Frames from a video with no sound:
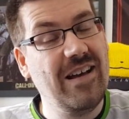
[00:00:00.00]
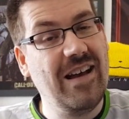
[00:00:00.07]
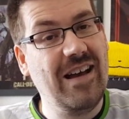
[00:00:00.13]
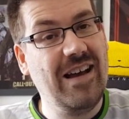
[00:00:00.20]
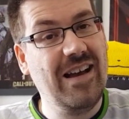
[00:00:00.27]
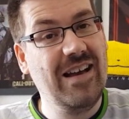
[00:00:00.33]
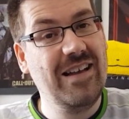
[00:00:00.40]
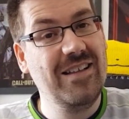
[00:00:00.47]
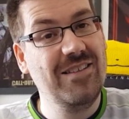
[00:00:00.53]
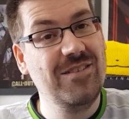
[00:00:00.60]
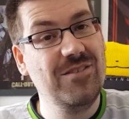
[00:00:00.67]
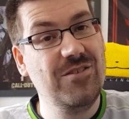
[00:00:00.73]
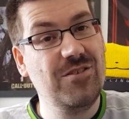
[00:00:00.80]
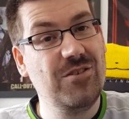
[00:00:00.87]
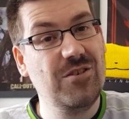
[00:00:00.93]

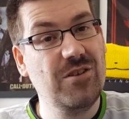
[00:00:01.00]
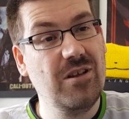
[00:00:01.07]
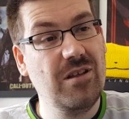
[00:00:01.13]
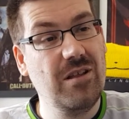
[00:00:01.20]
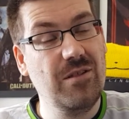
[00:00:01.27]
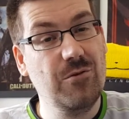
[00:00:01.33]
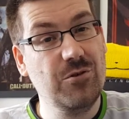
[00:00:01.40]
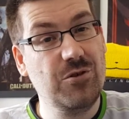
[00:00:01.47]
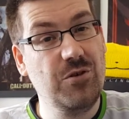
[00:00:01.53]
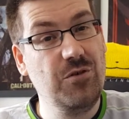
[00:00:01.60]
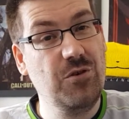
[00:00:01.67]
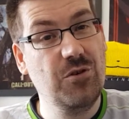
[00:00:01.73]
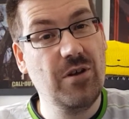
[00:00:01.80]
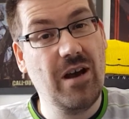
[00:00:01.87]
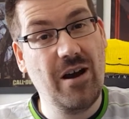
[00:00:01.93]
And those of
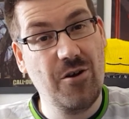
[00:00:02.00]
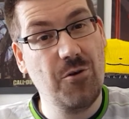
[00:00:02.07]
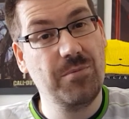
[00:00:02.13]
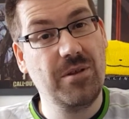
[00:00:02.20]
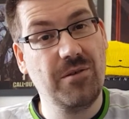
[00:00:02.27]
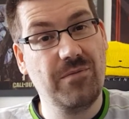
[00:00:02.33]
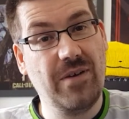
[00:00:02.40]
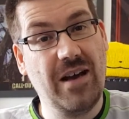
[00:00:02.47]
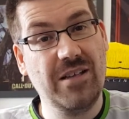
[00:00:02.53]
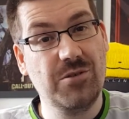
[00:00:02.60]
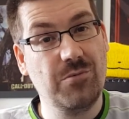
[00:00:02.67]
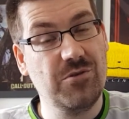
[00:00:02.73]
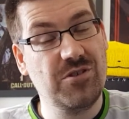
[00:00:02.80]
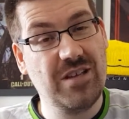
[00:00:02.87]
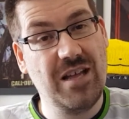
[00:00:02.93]
you that are Optic fans
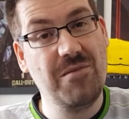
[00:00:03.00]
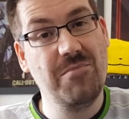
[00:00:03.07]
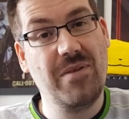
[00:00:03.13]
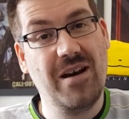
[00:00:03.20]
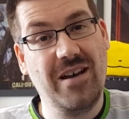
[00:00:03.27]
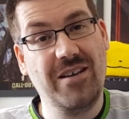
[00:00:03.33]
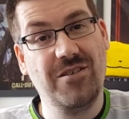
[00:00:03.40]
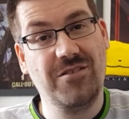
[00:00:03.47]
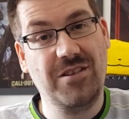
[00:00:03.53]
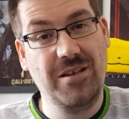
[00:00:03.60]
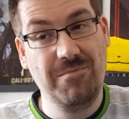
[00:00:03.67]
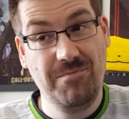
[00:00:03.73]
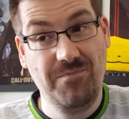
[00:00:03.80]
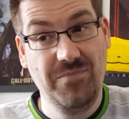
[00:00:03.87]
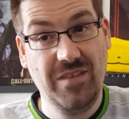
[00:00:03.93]
will stand by your
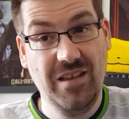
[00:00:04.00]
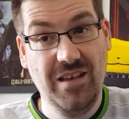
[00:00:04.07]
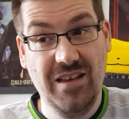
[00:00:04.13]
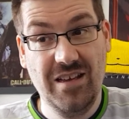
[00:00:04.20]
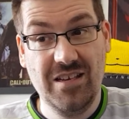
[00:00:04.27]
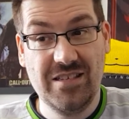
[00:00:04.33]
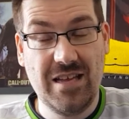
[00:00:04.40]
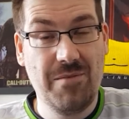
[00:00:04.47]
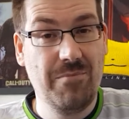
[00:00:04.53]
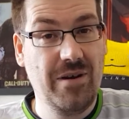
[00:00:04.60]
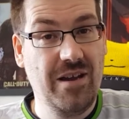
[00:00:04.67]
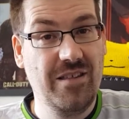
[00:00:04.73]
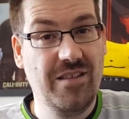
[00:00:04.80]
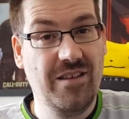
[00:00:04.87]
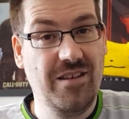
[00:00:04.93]
team, stand
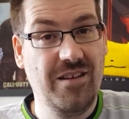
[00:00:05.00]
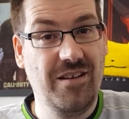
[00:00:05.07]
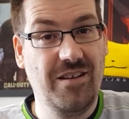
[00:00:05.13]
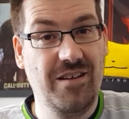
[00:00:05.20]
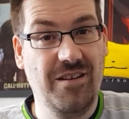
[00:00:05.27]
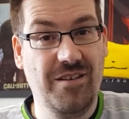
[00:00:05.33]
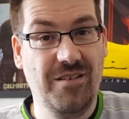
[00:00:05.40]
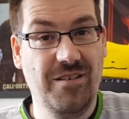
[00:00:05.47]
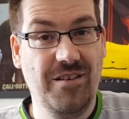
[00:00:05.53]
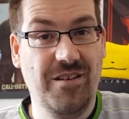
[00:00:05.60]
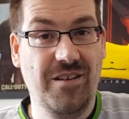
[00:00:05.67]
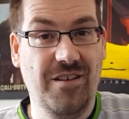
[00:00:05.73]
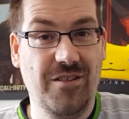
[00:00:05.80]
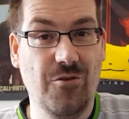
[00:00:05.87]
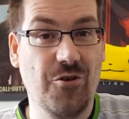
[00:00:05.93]
by the
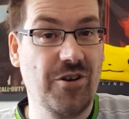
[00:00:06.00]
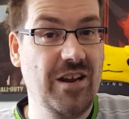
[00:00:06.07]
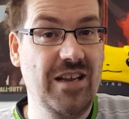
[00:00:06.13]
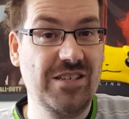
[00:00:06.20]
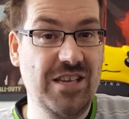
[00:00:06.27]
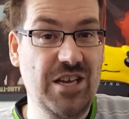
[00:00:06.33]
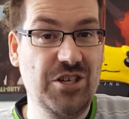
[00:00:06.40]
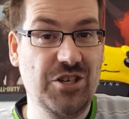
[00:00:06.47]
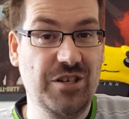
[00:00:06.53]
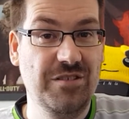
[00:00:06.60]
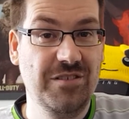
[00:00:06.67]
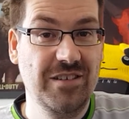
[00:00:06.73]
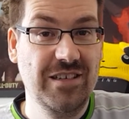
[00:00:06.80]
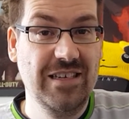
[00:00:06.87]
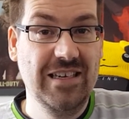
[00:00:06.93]
organisation.